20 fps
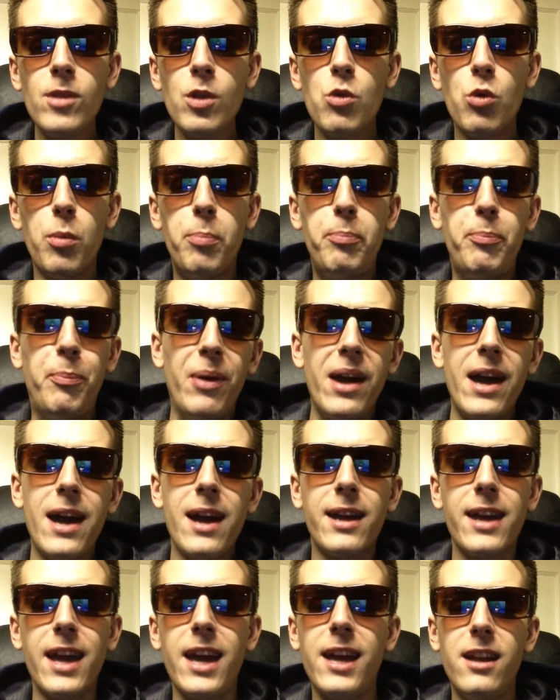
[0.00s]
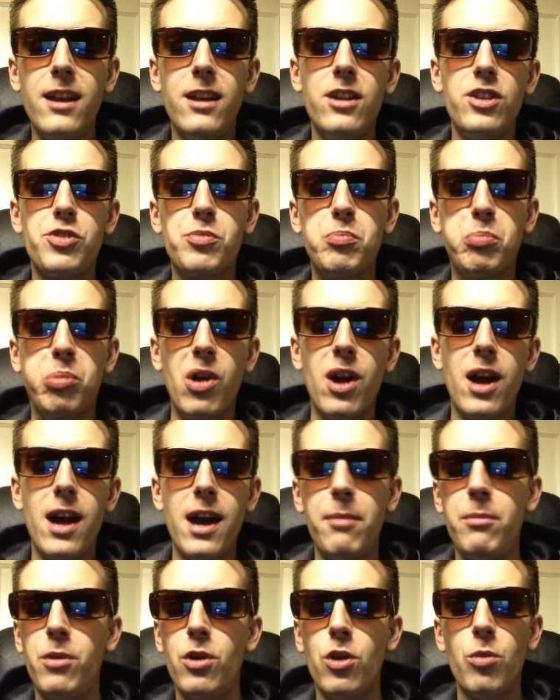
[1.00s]
well, oh, Pac ain't in his
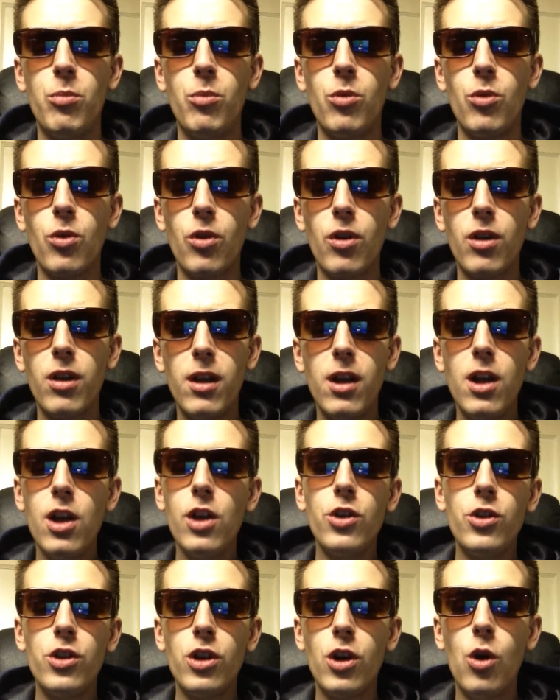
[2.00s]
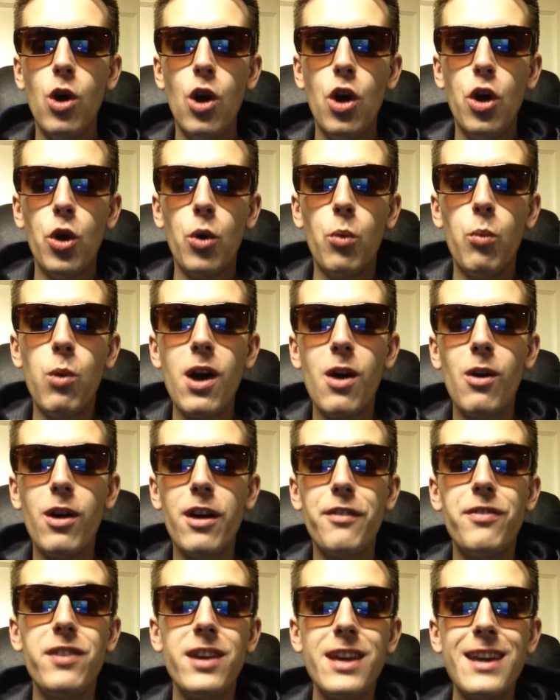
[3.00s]
prime no more. You know, well,
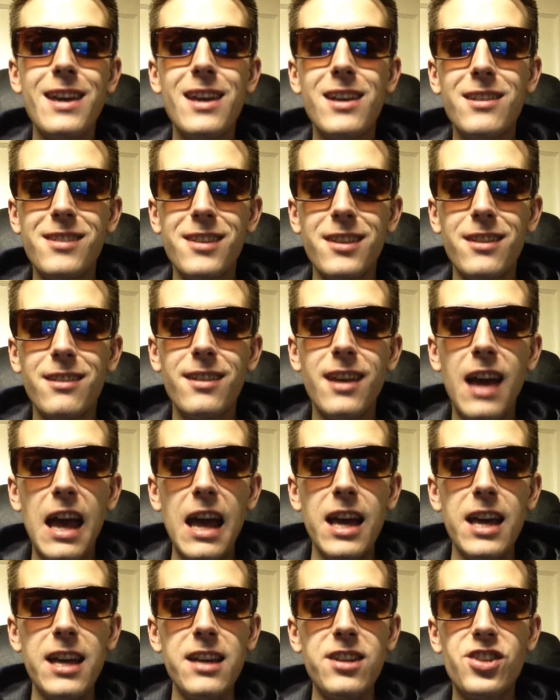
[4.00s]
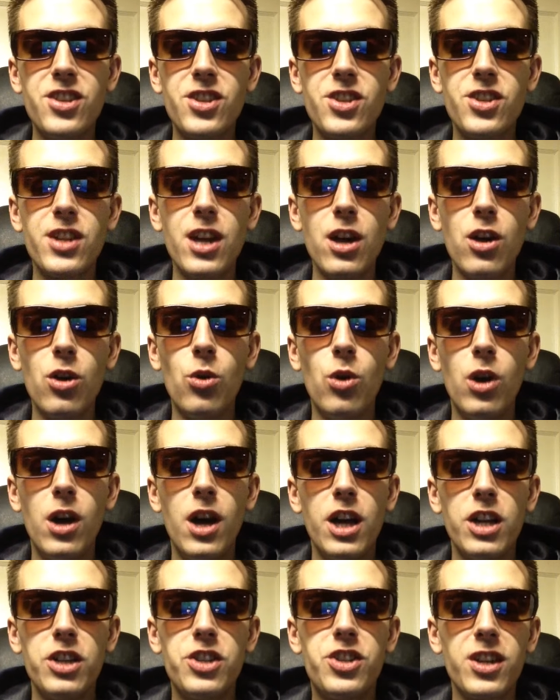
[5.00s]
if he isn't, he still
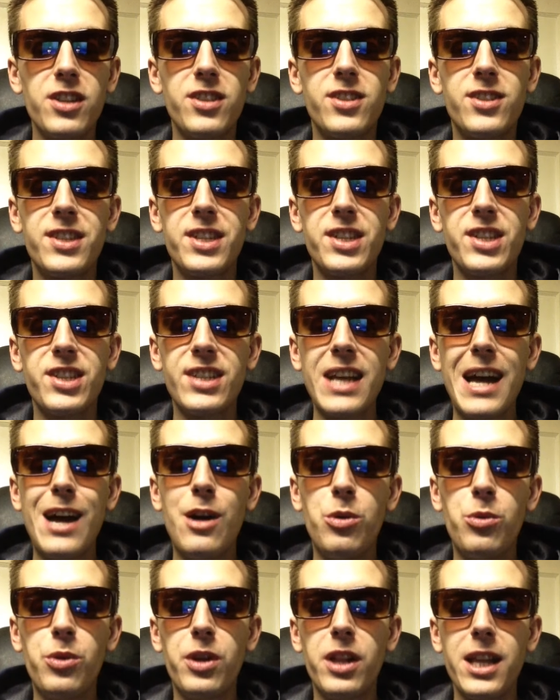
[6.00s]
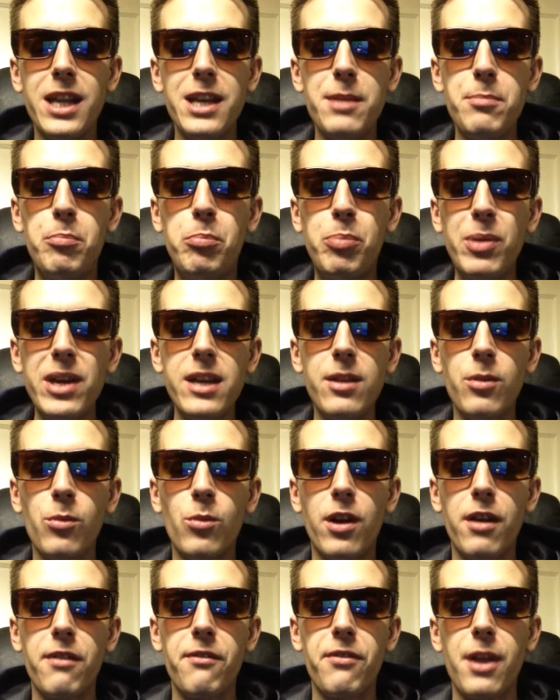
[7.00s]
just soundly beat
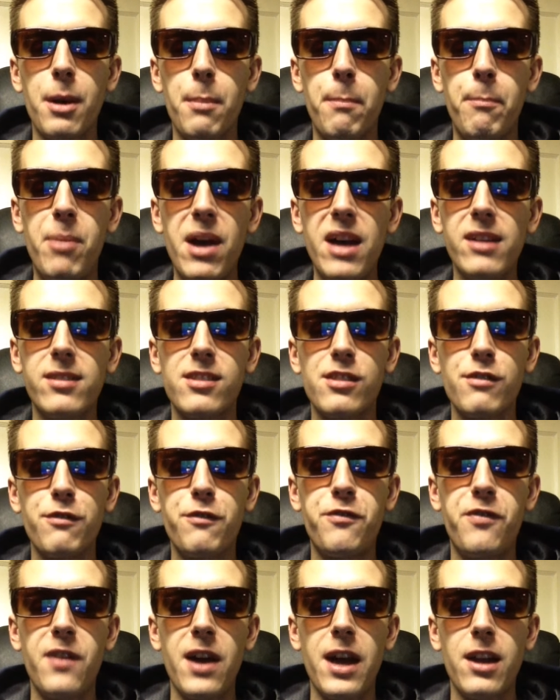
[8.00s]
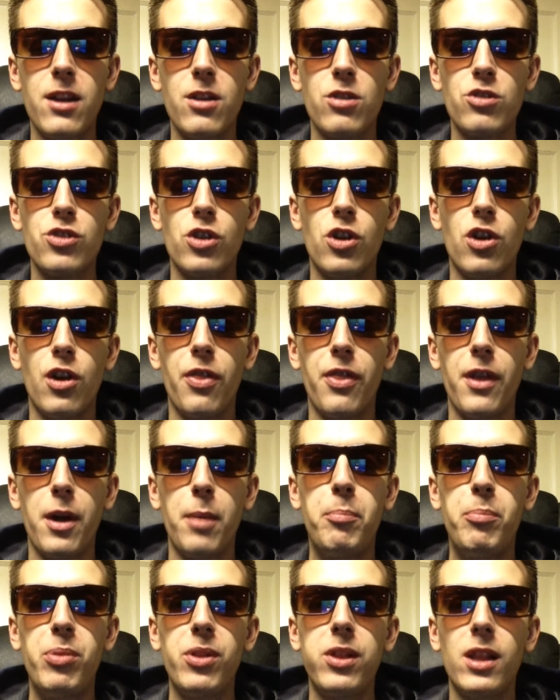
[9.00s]
one of the best fighters on the
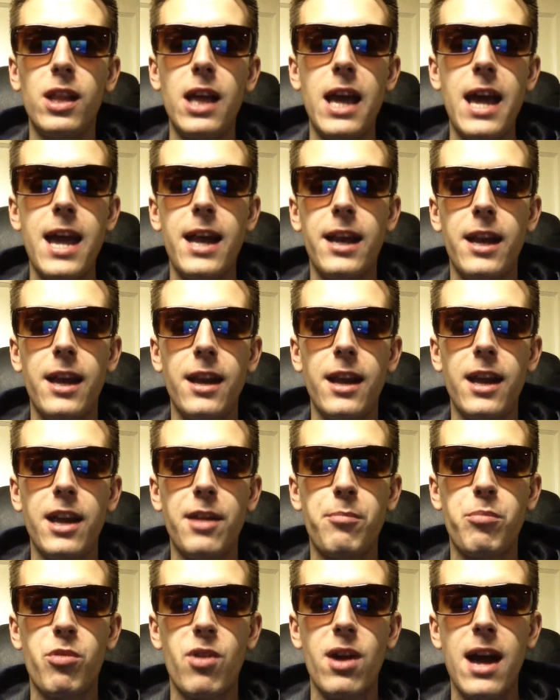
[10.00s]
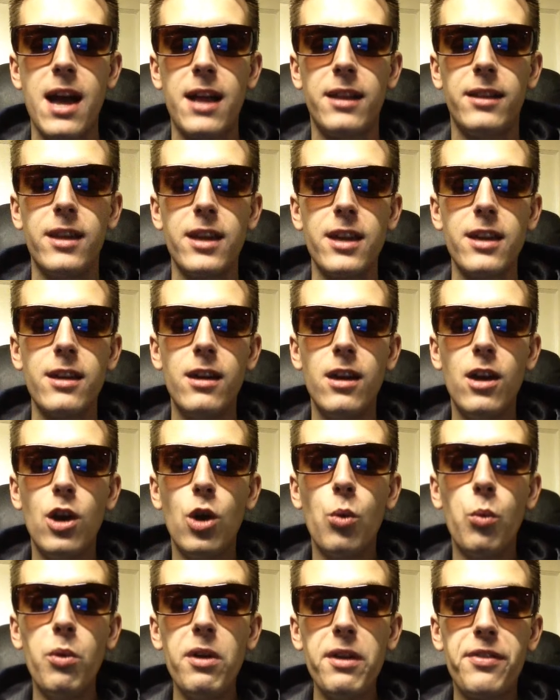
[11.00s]
planet in Bradley
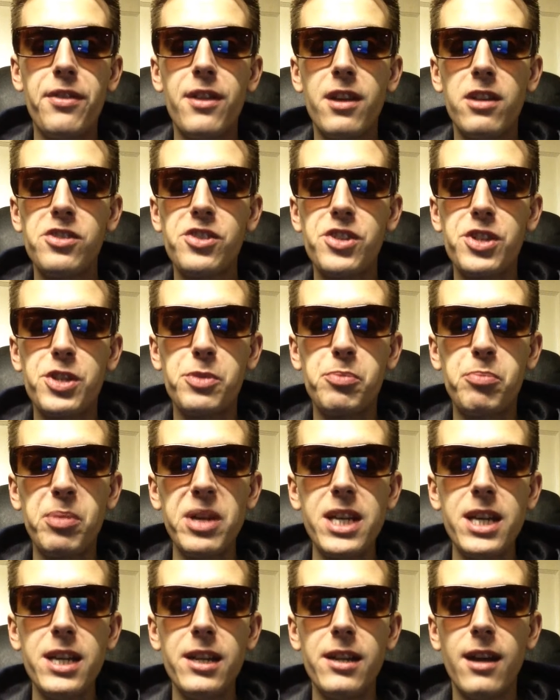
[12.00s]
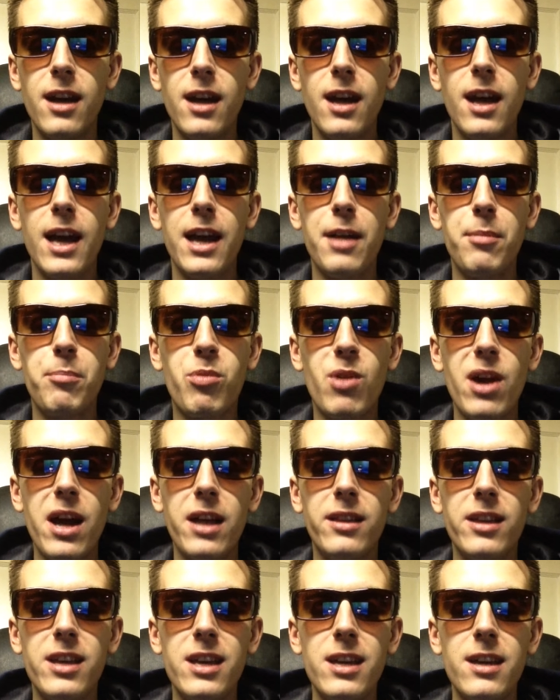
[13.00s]
with speed. And
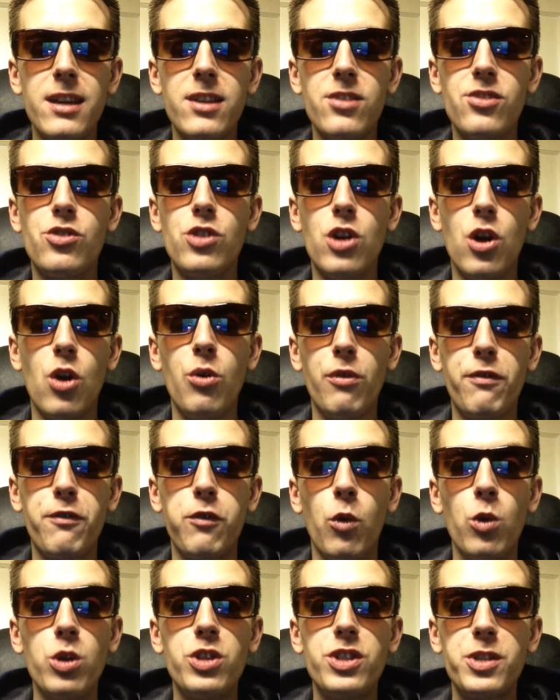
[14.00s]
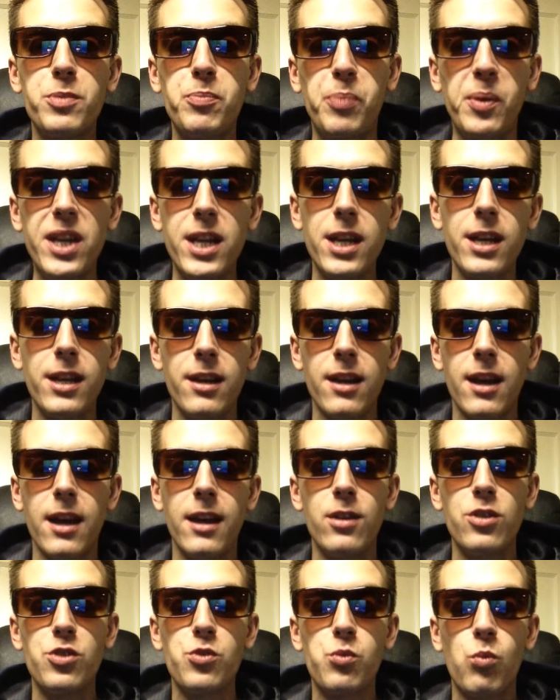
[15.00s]
Bradley is known for speed
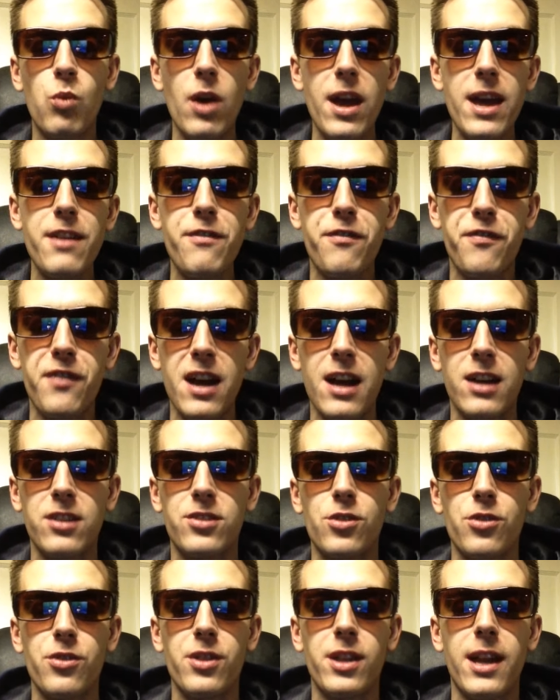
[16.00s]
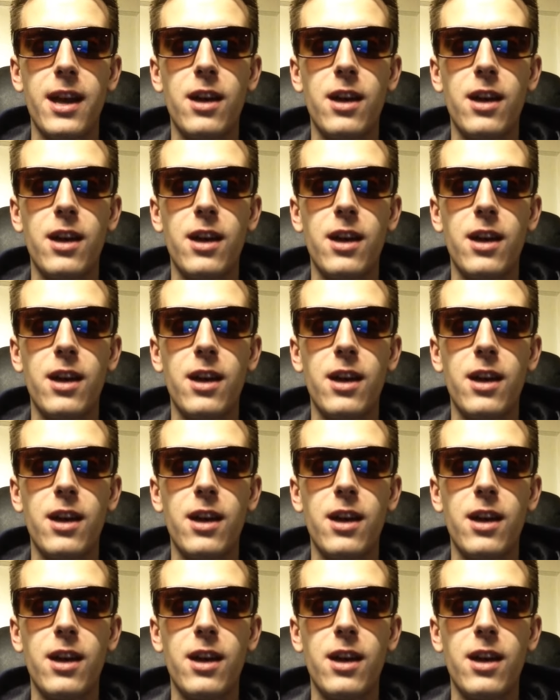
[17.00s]
and is way faster than